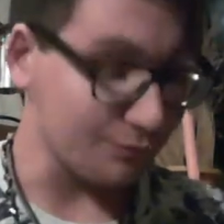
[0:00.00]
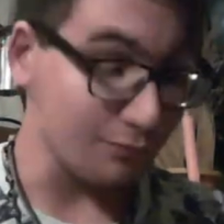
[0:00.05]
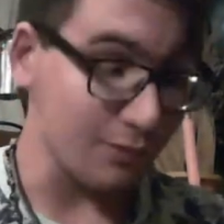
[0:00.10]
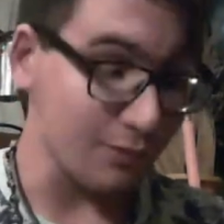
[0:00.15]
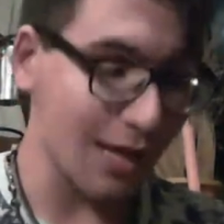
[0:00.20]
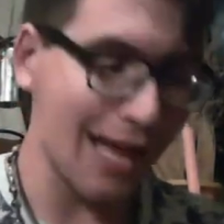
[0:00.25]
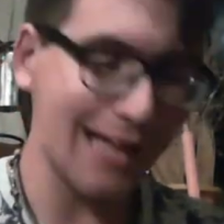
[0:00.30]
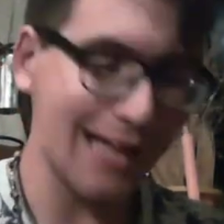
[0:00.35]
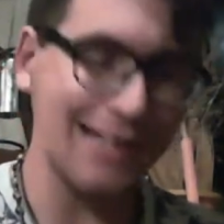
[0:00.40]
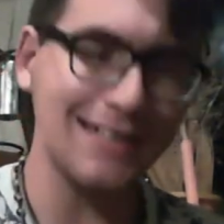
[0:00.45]

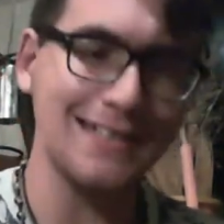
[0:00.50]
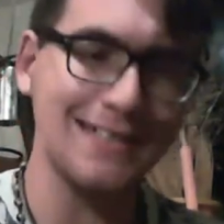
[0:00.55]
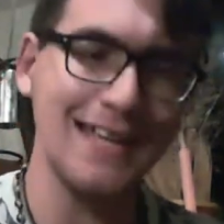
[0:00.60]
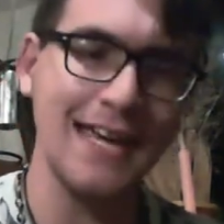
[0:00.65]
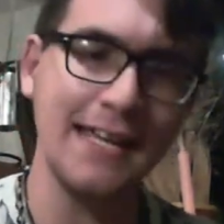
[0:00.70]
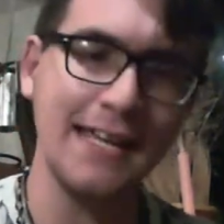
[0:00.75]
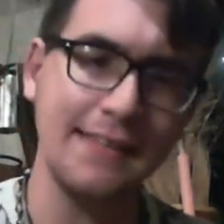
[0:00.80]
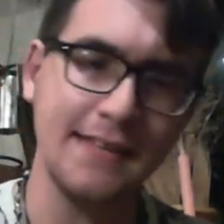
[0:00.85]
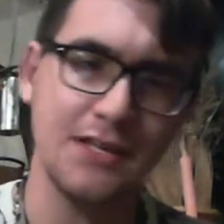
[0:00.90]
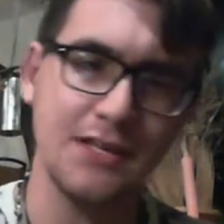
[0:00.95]
I can
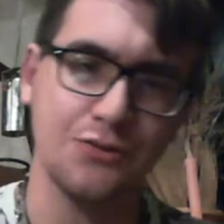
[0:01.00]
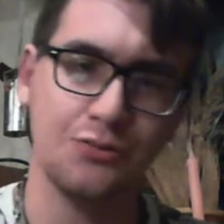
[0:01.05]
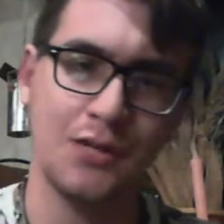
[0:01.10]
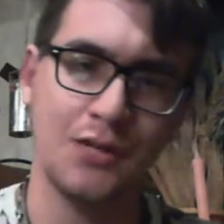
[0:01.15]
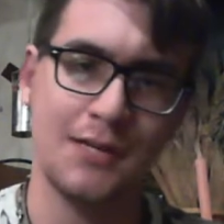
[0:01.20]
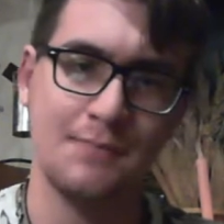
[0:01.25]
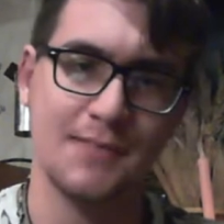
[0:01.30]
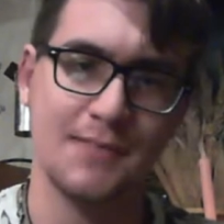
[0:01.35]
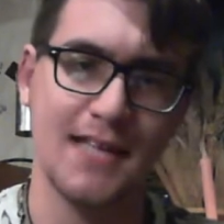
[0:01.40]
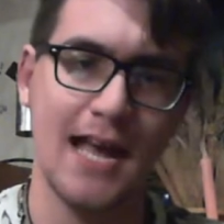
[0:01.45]
take these
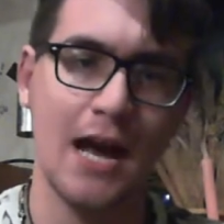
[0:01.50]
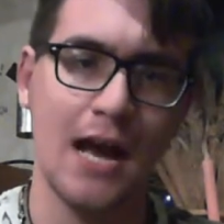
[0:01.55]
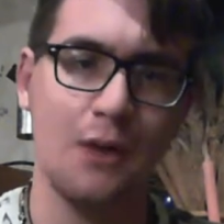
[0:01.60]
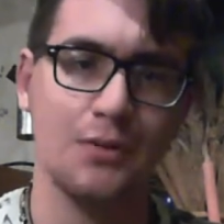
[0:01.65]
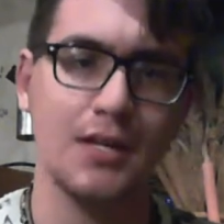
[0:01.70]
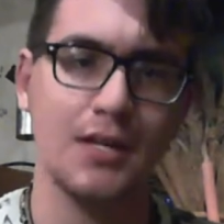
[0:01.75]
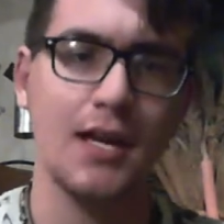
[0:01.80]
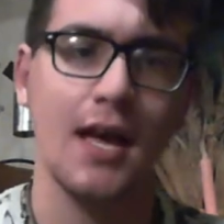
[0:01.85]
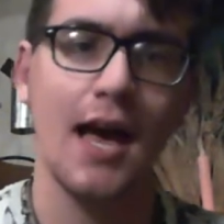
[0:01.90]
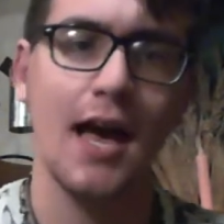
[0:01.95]
reams out.
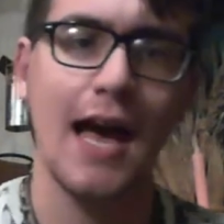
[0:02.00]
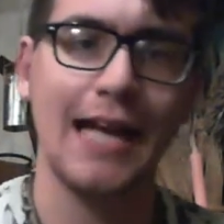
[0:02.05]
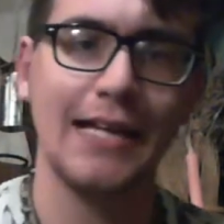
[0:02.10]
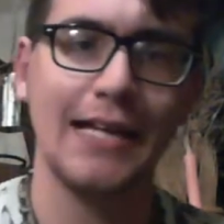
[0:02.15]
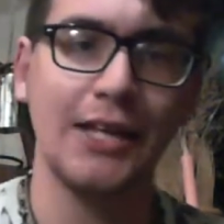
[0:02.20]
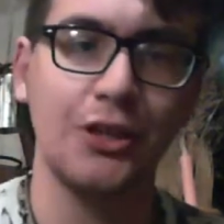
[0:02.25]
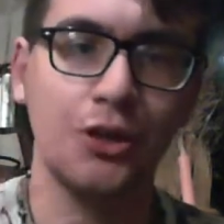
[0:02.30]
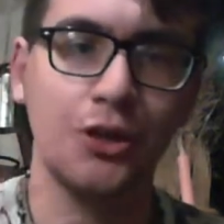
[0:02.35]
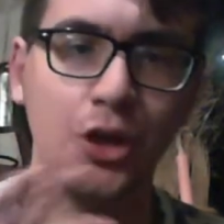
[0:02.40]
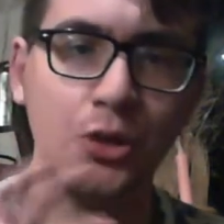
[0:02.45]
I
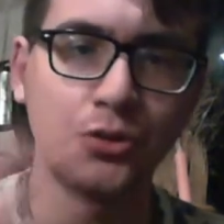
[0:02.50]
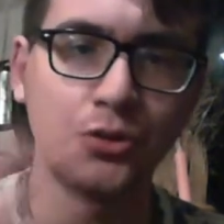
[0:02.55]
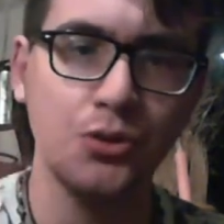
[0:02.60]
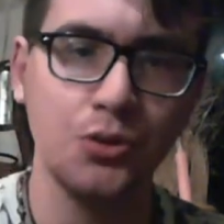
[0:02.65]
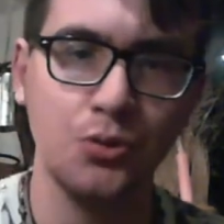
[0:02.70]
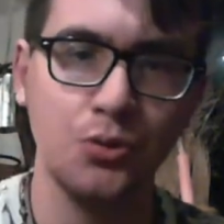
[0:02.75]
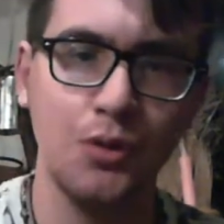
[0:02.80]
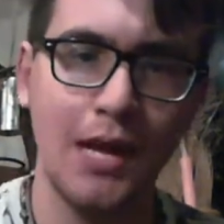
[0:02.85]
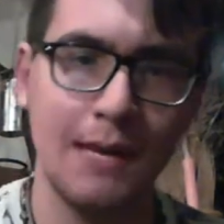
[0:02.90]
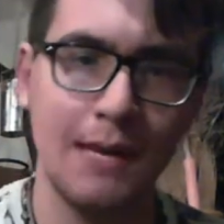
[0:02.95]
can go
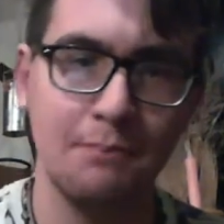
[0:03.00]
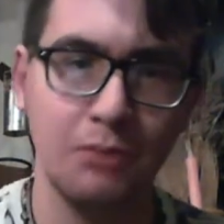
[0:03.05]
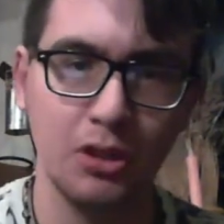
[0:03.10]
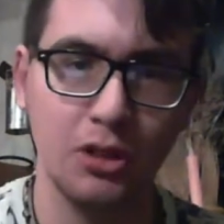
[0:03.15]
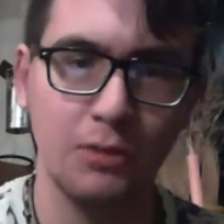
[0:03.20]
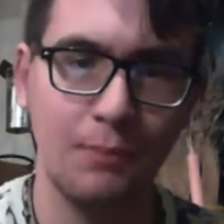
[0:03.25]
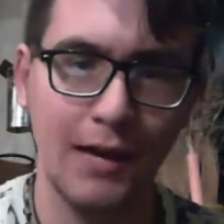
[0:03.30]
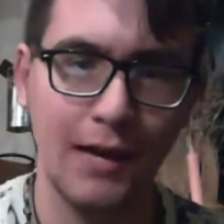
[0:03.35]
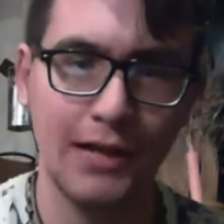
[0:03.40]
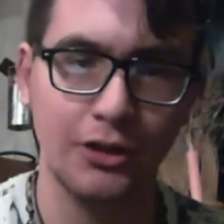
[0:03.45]
to a
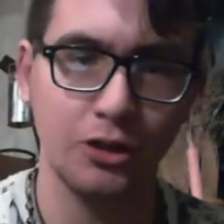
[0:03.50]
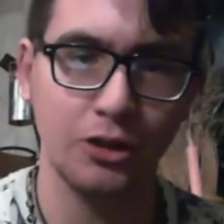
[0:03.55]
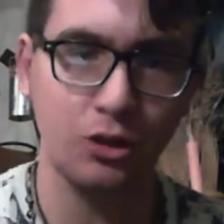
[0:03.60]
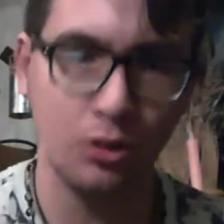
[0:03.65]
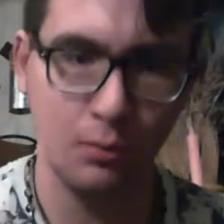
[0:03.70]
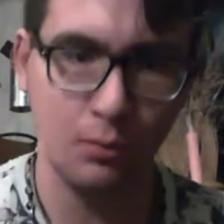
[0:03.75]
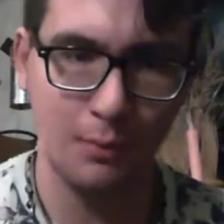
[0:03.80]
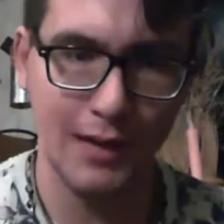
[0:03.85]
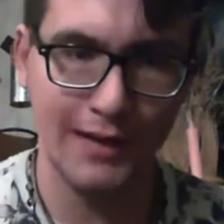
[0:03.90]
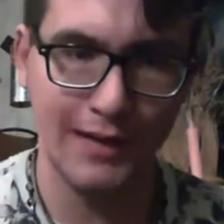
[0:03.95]
bookbinder
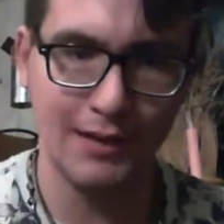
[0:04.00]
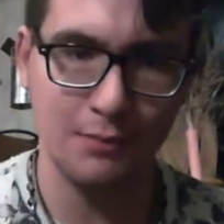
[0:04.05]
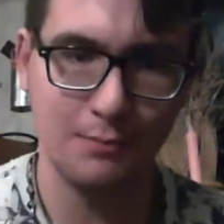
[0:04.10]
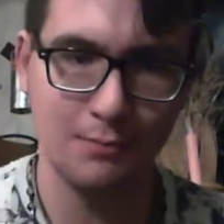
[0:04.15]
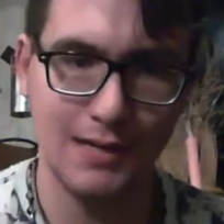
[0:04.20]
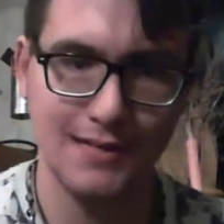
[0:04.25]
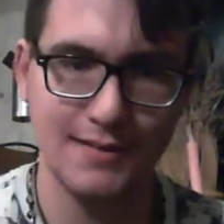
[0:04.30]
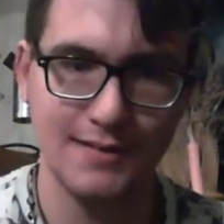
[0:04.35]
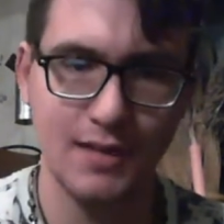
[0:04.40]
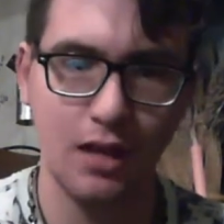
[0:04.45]
or bind them
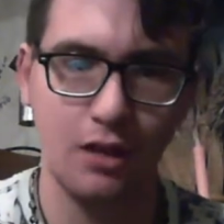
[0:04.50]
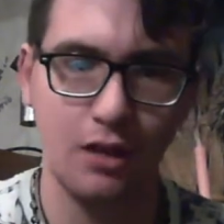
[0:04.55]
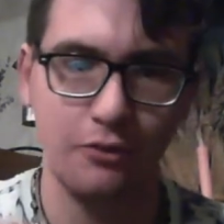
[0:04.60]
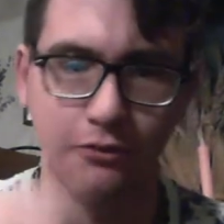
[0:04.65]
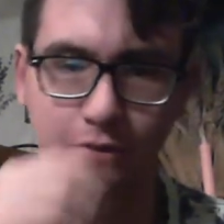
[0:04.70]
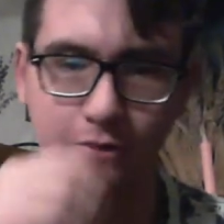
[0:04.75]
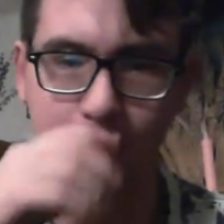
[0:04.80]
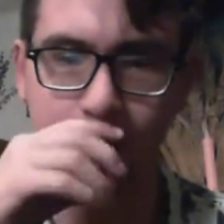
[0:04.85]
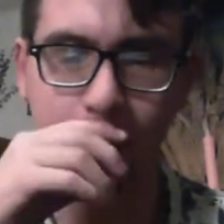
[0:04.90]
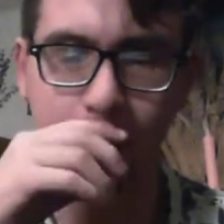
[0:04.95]

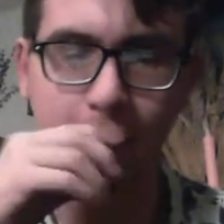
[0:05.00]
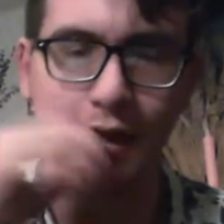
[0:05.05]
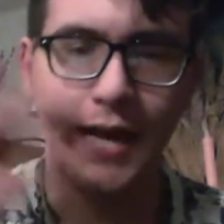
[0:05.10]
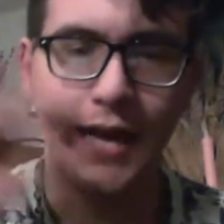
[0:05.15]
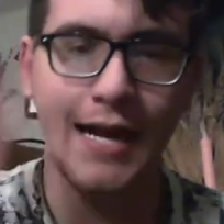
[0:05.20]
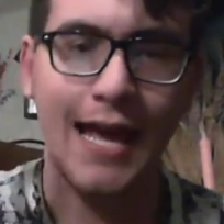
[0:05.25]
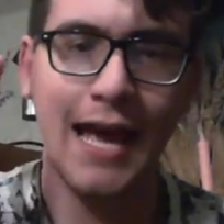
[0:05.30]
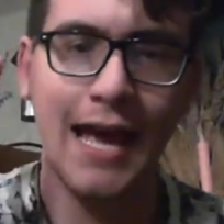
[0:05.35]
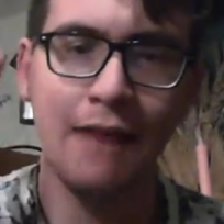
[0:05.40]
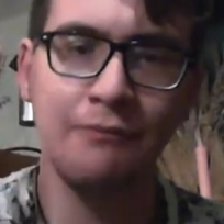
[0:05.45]
myself
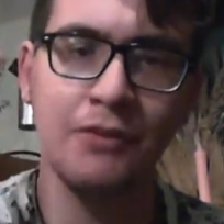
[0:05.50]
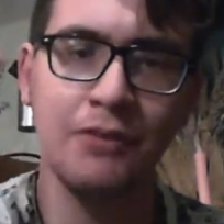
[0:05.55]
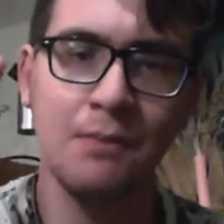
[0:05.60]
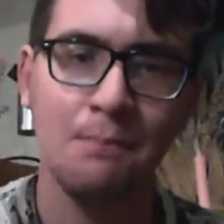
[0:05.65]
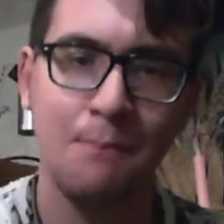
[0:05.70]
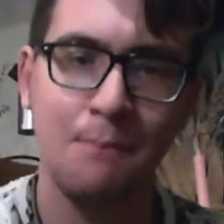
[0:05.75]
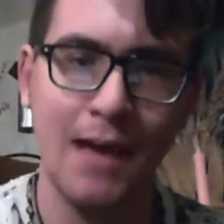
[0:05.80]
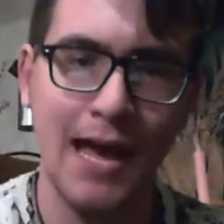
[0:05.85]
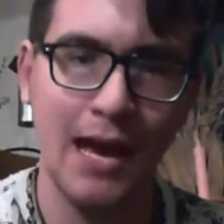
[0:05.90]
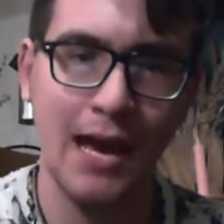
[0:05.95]
and have them
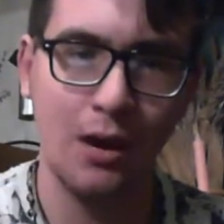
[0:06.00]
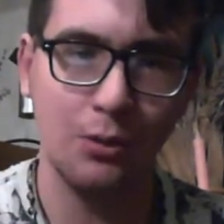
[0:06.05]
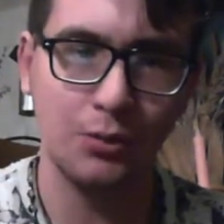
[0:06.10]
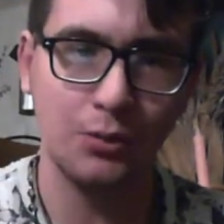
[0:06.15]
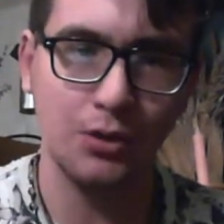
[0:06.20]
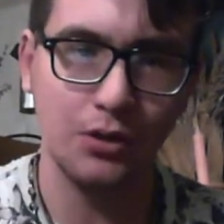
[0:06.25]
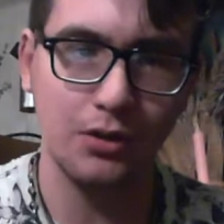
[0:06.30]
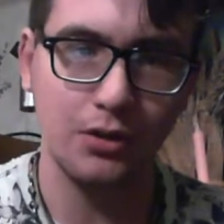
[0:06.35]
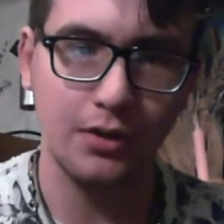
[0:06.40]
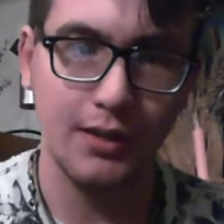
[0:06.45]

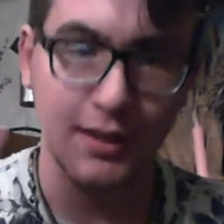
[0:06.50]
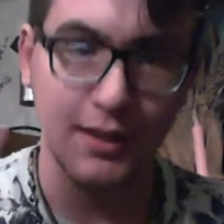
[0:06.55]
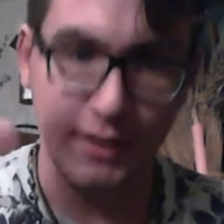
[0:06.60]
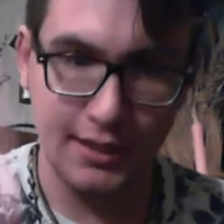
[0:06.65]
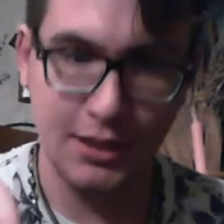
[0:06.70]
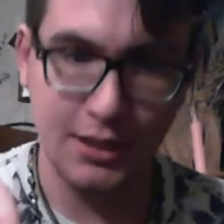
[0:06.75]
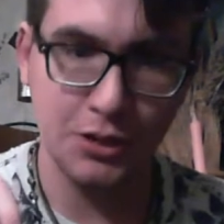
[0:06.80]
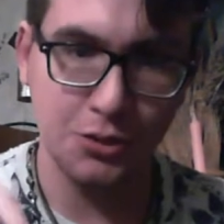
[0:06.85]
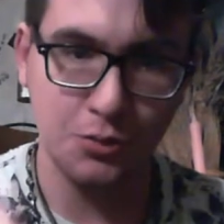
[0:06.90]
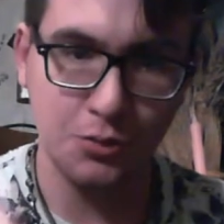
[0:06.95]
bound
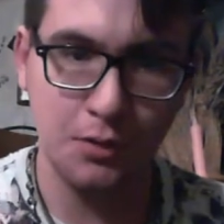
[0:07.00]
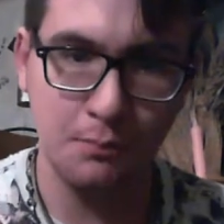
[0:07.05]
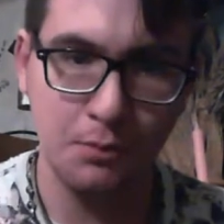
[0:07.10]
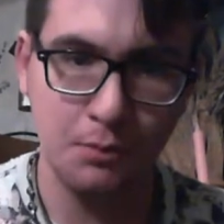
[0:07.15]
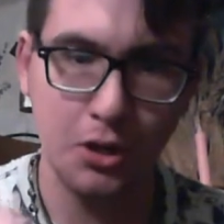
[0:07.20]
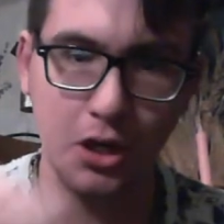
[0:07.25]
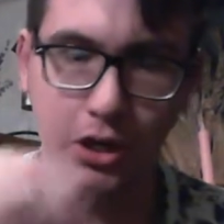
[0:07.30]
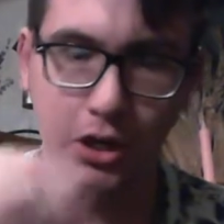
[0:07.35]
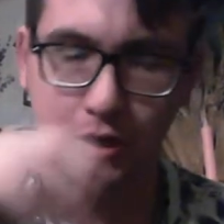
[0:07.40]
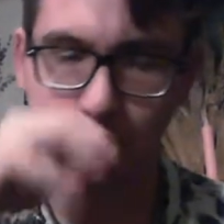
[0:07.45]
into a
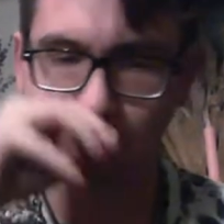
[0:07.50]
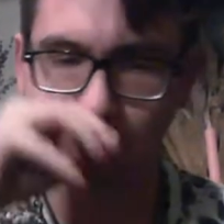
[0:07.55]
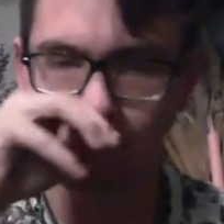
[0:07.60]
book.